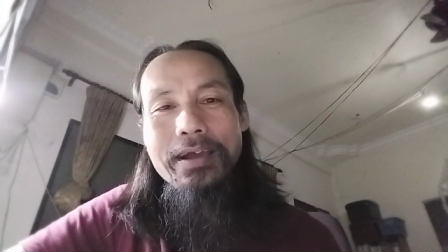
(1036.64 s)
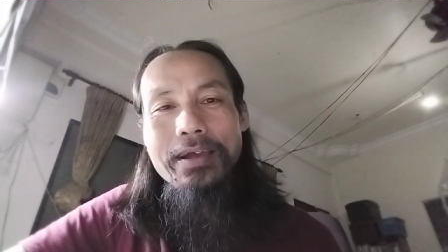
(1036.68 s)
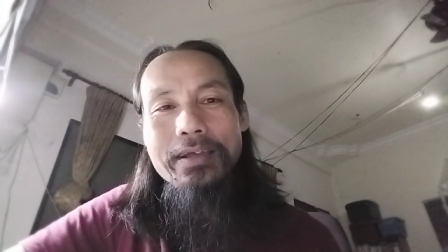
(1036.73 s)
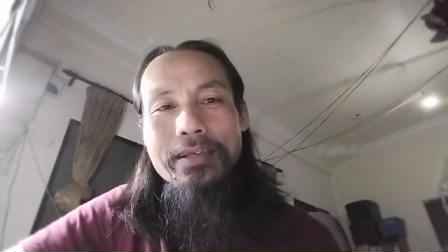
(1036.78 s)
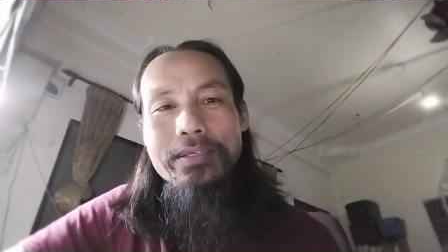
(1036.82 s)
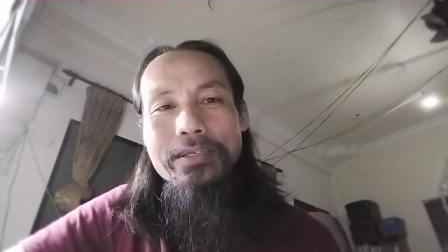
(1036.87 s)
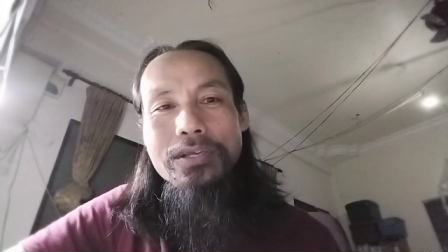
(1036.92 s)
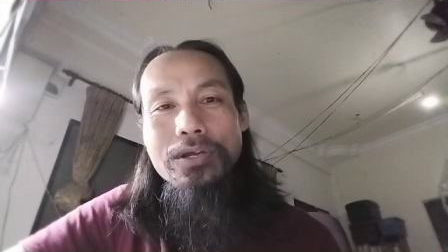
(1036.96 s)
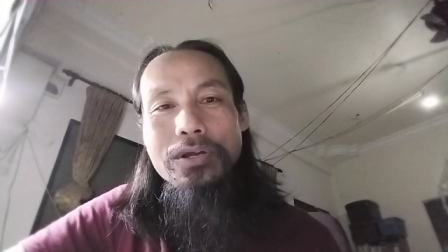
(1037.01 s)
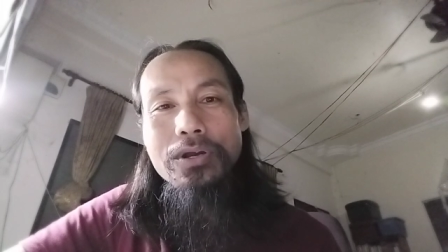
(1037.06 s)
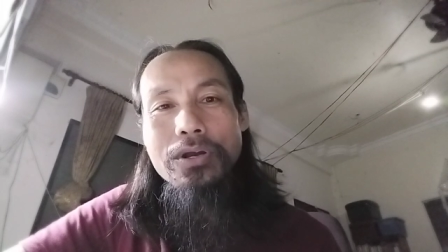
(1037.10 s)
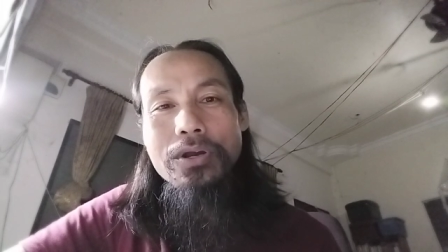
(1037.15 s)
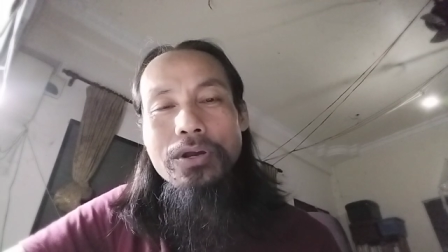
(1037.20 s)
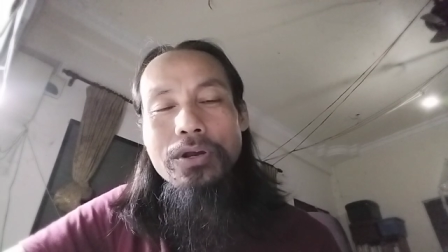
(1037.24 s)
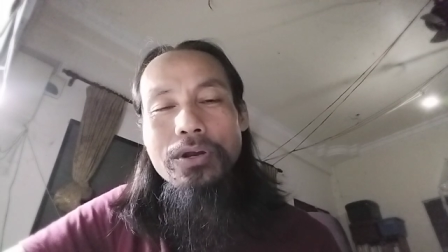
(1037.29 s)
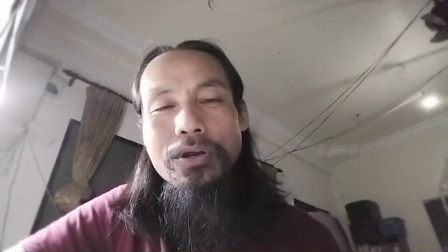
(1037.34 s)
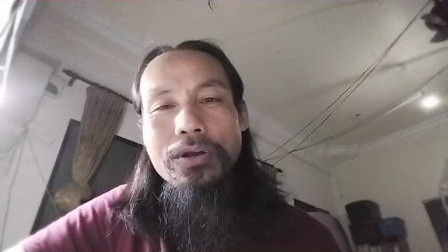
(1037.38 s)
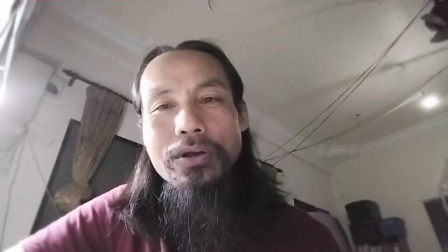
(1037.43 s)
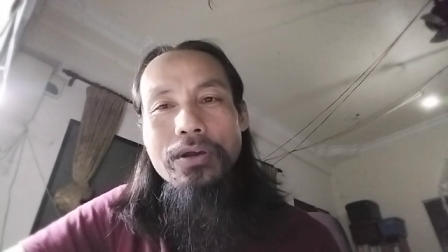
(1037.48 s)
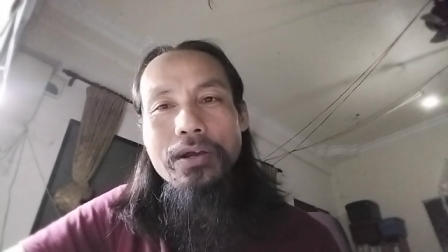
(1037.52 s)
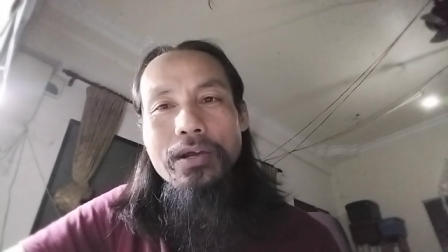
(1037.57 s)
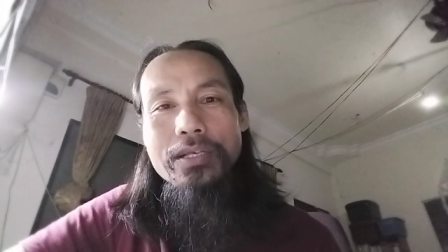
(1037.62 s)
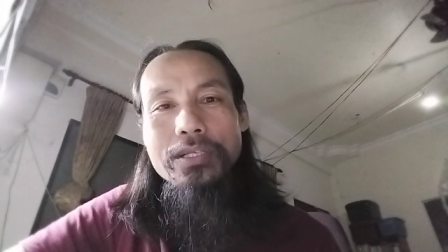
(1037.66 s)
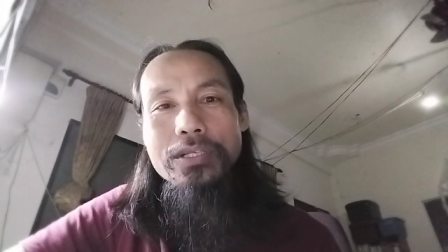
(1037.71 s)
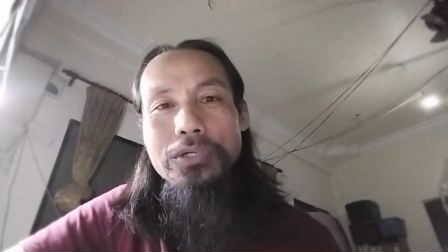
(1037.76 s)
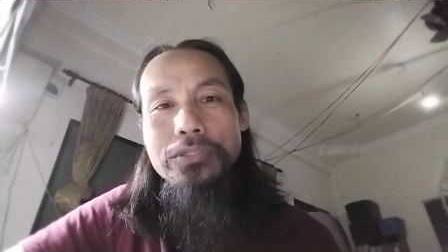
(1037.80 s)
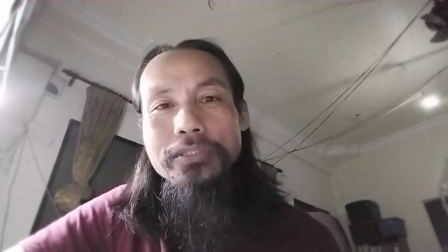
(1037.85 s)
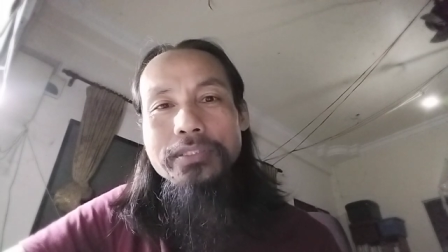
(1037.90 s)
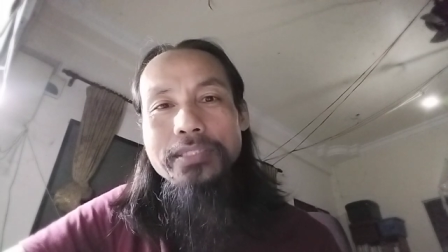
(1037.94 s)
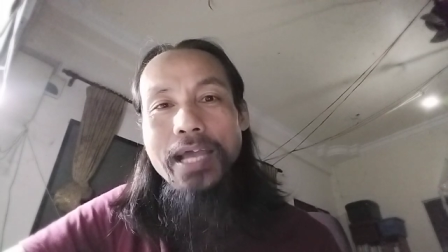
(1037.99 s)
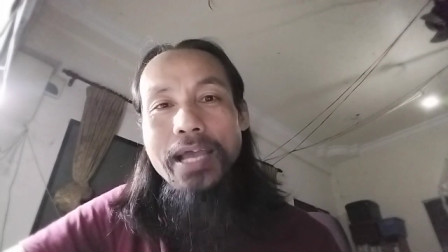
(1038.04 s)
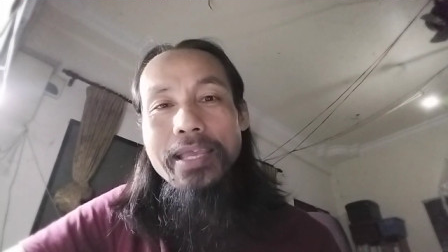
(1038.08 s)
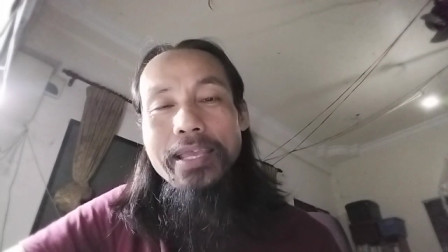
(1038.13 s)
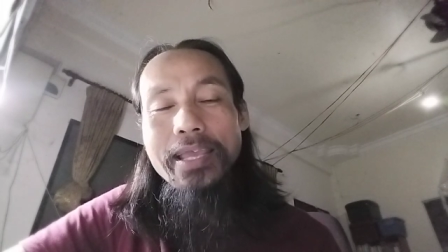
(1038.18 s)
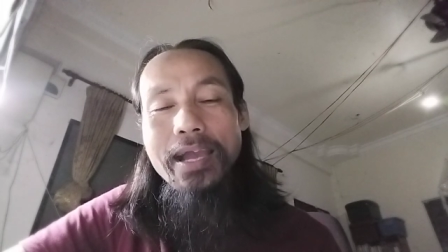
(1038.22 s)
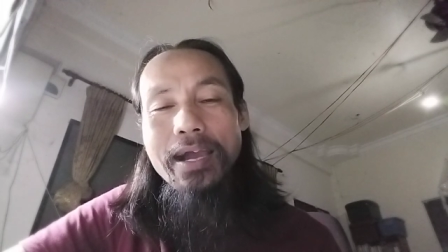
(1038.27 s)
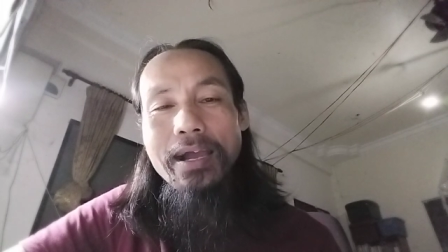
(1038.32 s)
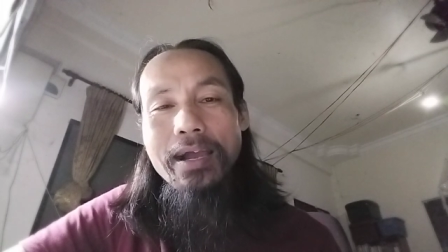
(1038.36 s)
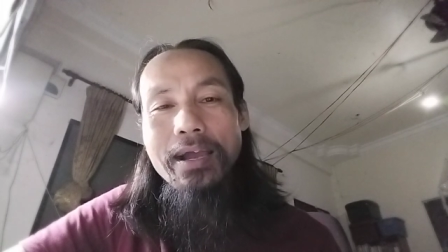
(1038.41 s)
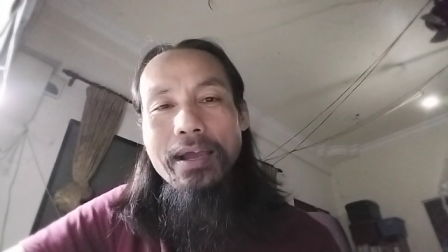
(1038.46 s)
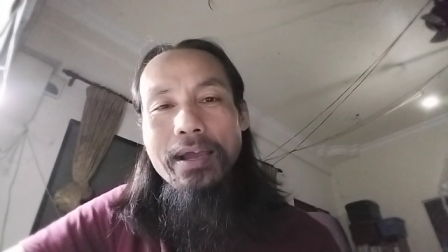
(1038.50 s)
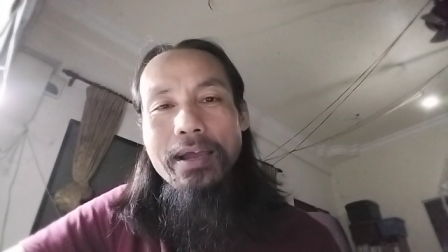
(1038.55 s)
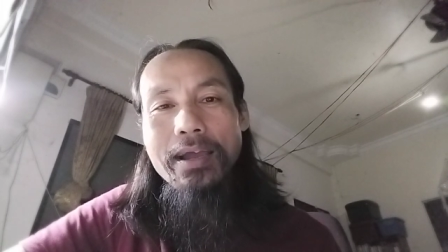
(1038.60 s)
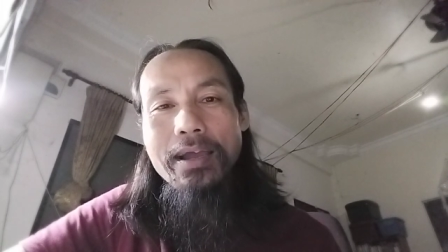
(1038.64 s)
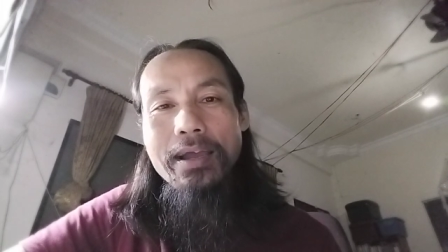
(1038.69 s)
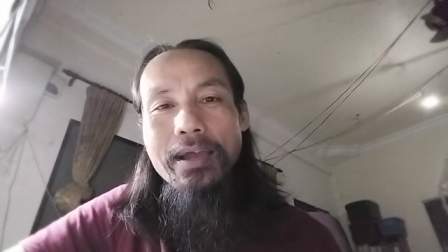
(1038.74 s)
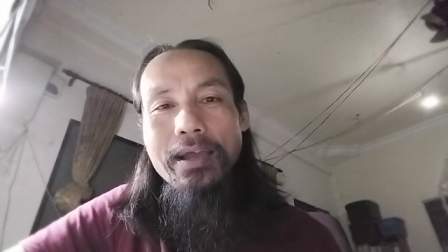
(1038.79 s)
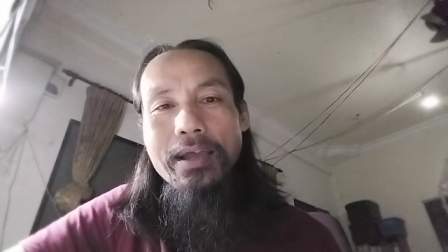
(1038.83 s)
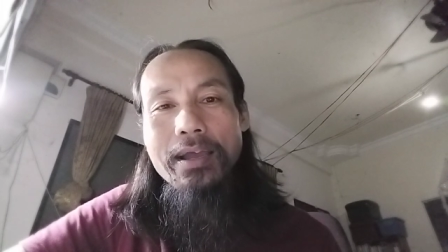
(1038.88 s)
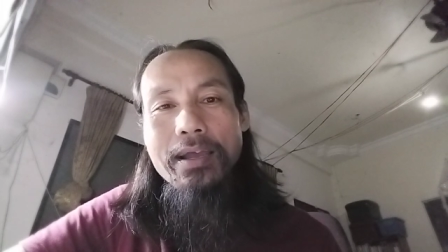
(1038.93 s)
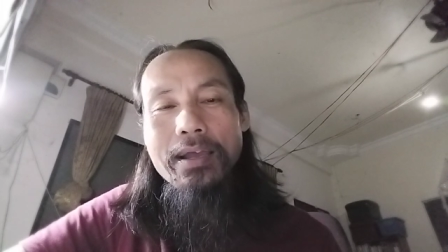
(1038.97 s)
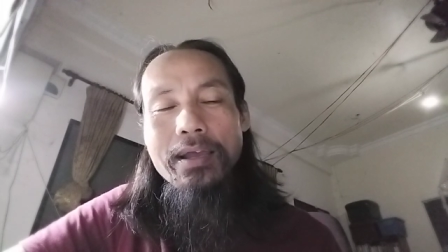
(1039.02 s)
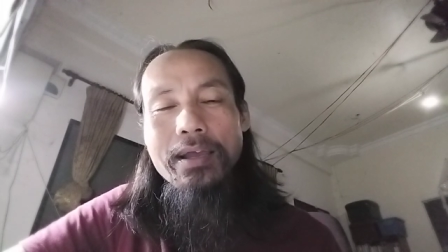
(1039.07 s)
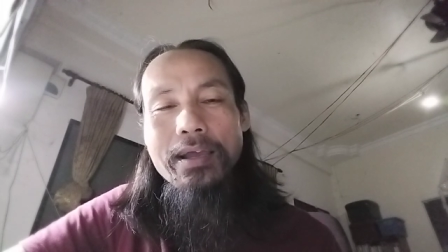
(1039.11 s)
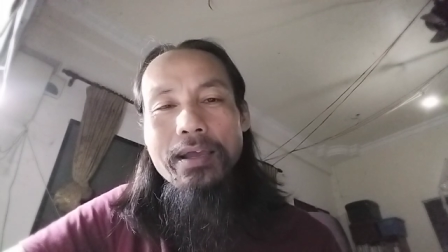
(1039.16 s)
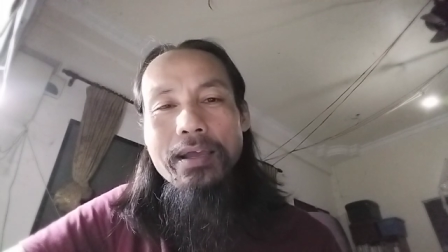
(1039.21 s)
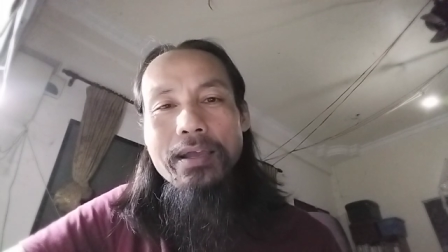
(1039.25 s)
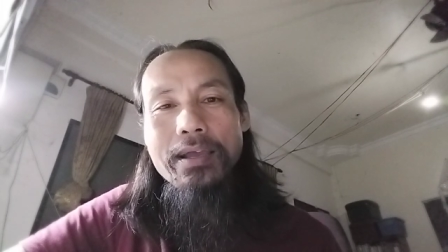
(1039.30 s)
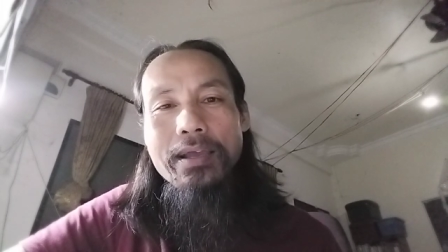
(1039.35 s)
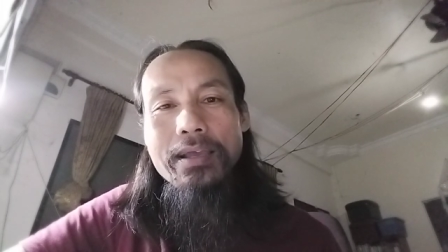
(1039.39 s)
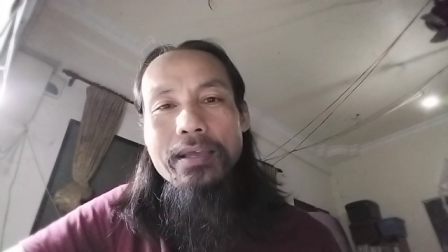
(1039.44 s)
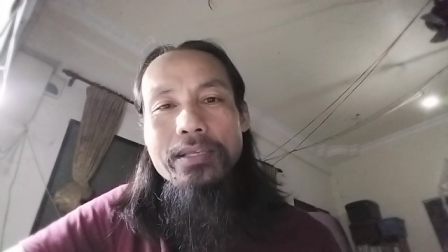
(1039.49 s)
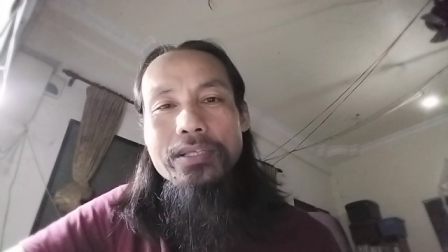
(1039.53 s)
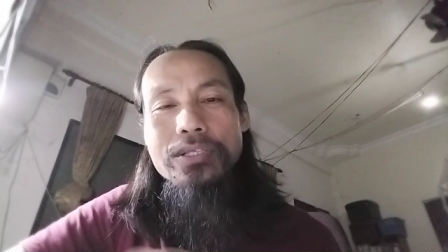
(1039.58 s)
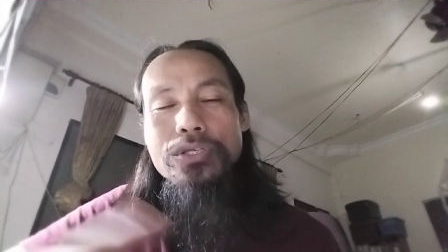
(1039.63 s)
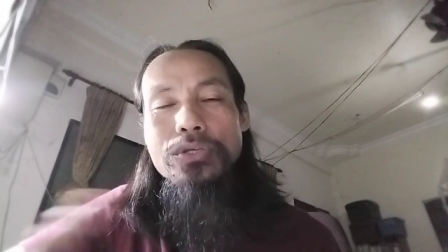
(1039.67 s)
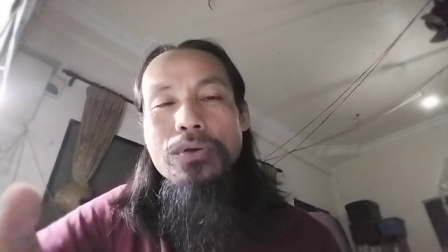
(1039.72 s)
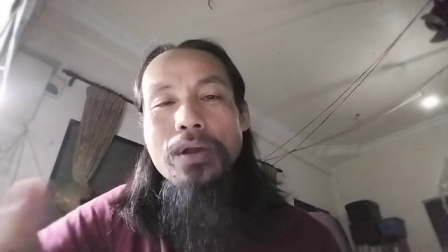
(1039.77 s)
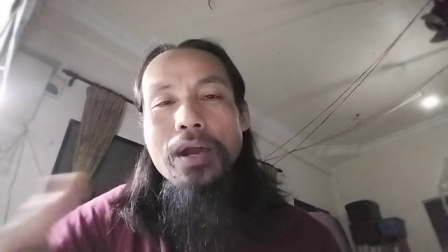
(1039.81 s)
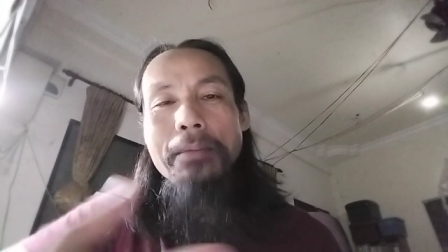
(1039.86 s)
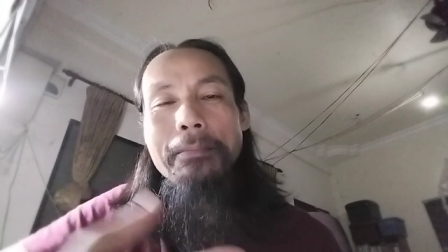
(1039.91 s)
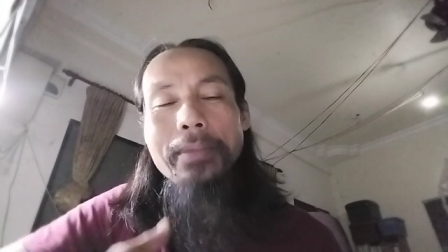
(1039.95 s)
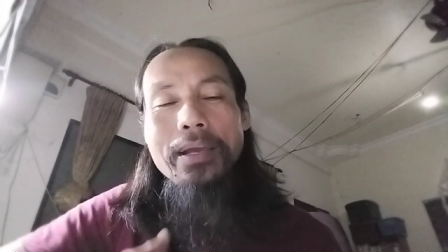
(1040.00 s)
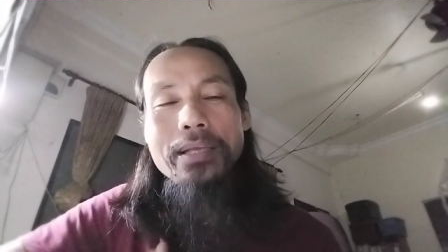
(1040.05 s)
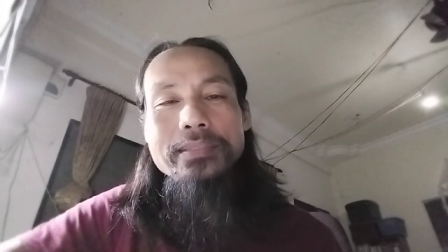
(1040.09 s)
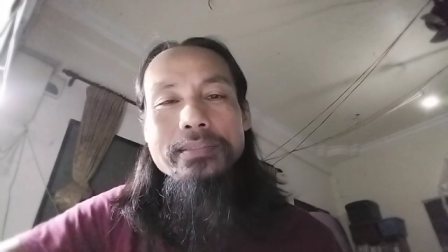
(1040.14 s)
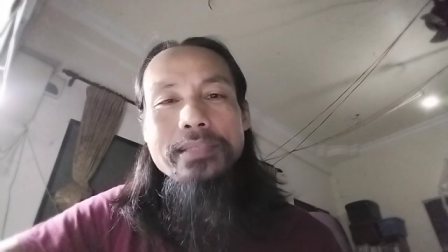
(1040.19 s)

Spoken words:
Your sayang. You are my